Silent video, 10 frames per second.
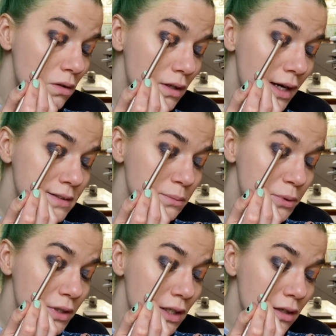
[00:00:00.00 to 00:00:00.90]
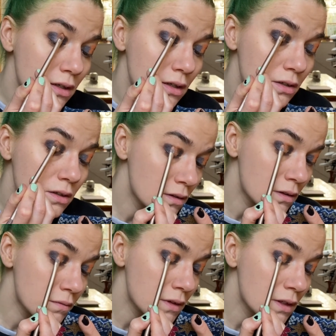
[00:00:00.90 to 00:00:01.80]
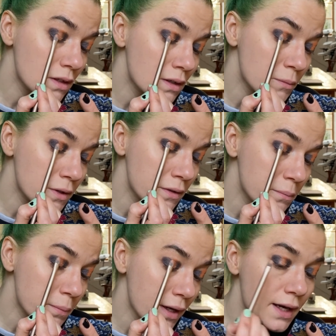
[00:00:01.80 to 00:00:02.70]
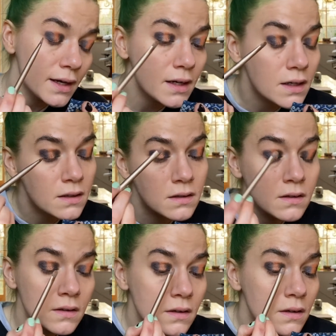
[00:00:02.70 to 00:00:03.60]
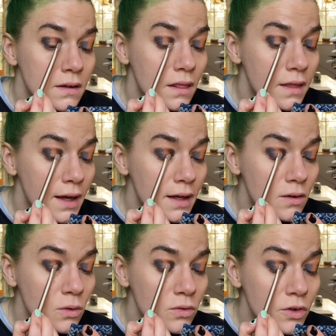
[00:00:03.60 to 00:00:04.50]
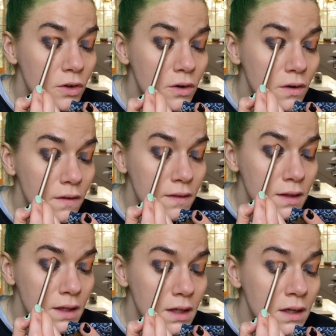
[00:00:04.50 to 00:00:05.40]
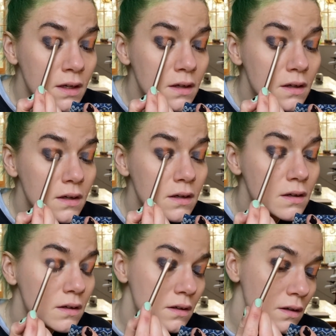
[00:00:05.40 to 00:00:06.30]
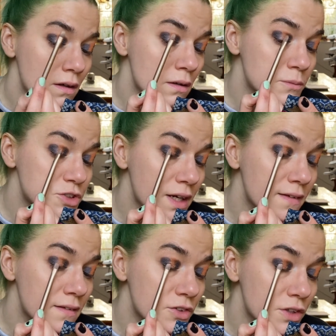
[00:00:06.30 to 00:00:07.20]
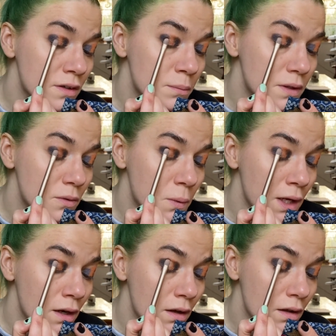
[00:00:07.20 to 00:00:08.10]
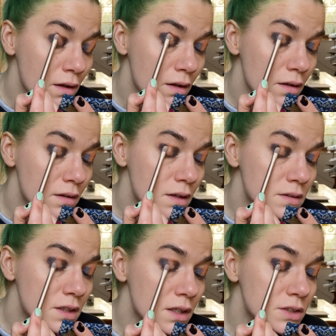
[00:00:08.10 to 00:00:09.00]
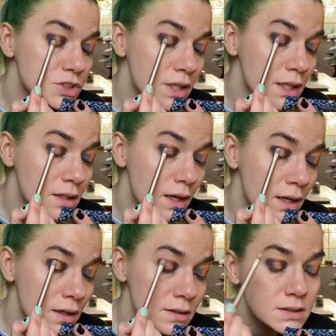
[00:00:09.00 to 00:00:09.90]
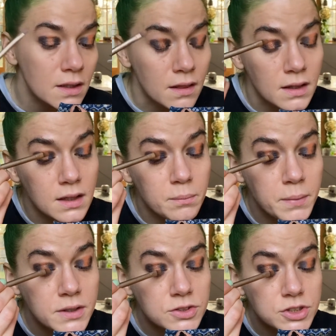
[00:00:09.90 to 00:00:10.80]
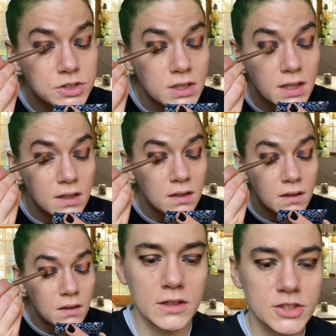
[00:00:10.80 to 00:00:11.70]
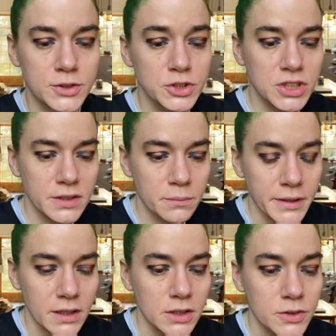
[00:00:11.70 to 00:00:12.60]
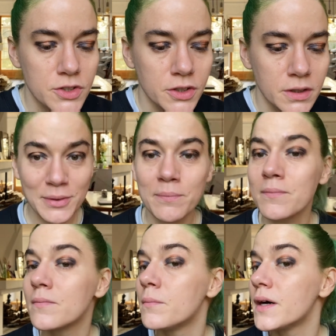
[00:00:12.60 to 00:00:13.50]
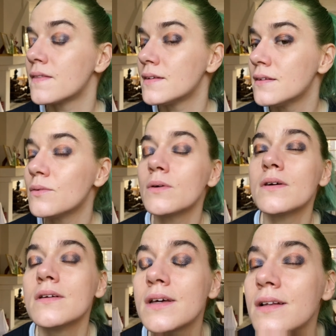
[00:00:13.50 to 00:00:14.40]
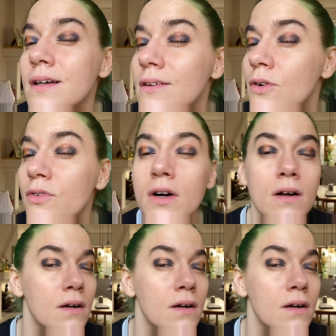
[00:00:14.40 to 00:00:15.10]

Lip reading: that's a pretty color. And I think I'm going to pack that over the transition between the tuck shade and the punch shade. I'll scooch a little bit closer, but this is what we're looking like so far.